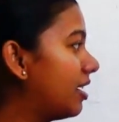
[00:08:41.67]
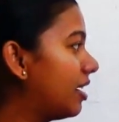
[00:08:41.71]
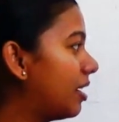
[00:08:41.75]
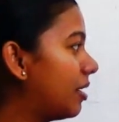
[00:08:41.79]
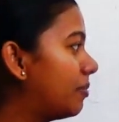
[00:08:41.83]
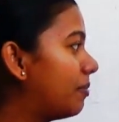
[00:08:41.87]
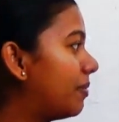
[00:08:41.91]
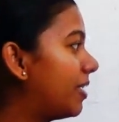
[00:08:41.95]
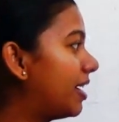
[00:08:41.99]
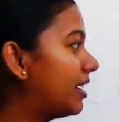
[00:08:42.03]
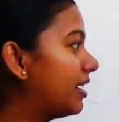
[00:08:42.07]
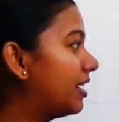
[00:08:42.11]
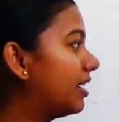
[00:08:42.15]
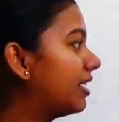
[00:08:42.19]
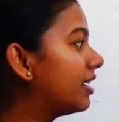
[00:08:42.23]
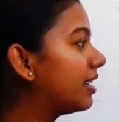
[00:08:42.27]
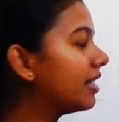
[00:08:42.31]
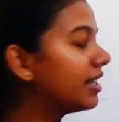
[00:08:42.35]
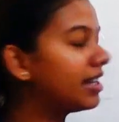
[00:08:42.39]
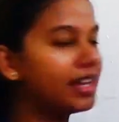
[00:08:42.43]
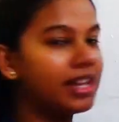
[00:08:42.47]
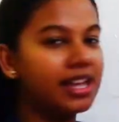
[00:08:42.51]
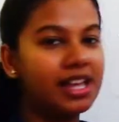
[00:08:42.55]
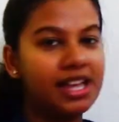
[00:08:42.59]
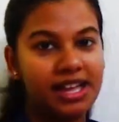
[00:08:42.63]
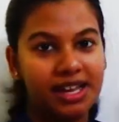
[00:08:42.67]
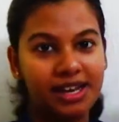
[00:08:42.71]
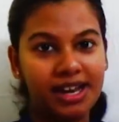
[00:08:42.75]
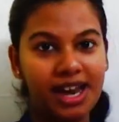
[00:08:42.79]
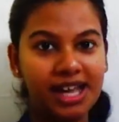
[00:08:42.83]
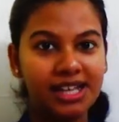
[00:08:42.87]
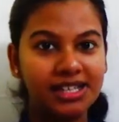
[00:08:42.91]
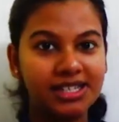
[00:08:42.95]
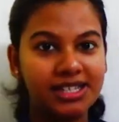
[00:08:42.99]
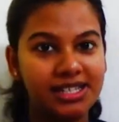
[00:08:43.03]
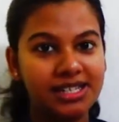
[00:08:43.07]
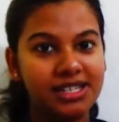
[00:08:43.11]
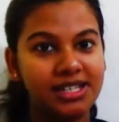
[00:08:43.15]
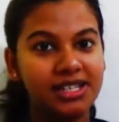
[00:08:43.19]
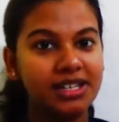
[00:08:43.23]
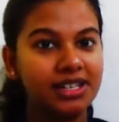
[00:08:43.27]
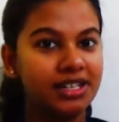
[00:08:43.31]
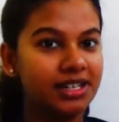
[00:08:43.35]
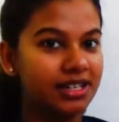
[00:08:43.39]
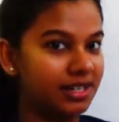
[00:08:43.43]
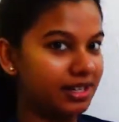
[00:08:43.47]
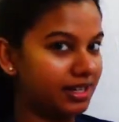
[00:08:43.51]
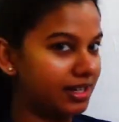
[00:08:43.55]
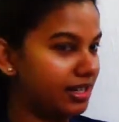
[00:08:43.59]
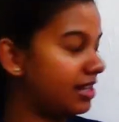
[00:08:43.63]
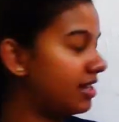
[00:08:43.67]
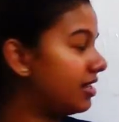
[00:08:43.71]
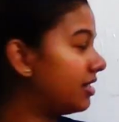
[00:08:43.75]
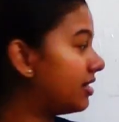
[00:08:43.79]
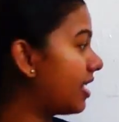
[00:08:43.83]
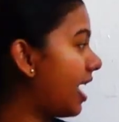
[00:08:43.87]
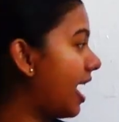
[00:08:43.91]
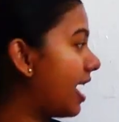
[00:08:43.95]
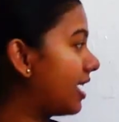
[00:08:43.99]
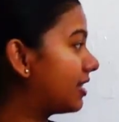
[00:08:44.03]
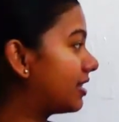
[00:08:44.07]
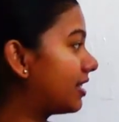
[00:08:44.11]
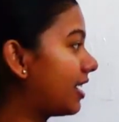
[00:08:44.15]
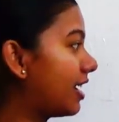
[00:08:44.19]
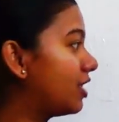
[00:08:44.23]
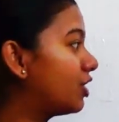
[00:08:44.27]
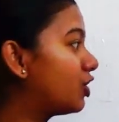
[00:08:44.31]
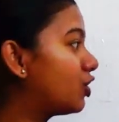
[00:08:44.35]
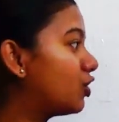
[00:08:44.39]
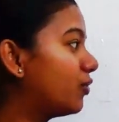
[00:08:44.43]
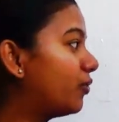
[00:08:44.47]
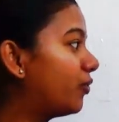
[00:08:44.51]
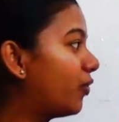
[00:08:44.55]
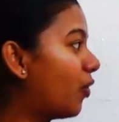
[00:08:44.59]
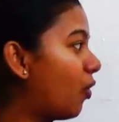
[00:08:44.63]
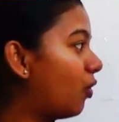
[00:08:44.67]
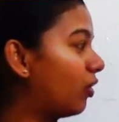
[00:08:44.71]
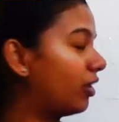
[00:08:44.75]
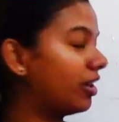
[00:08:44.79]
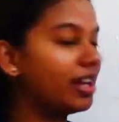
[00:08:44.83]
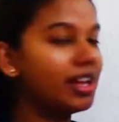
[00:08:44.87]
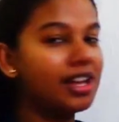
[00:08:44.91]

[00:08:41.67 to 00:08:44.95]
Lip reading: but next is x raised to 4.